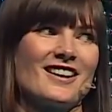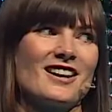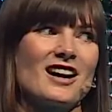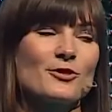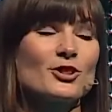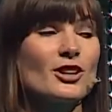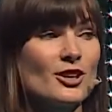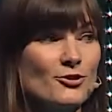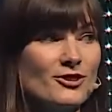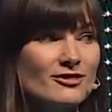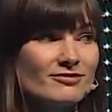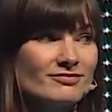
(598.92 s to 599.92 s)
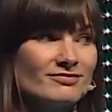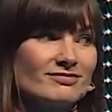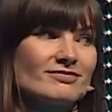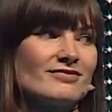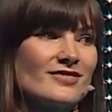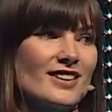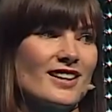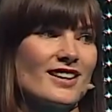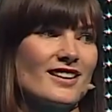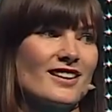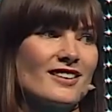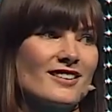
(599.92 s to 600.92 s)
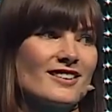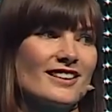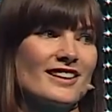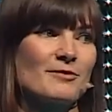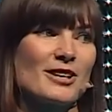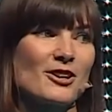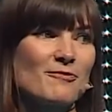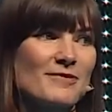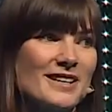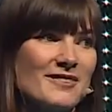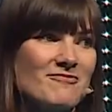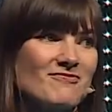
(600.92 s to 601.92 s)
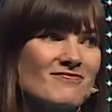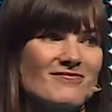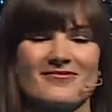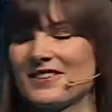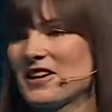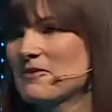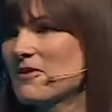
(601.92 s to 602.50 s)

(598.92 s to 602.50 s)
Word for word: I was alone uh, in my company, in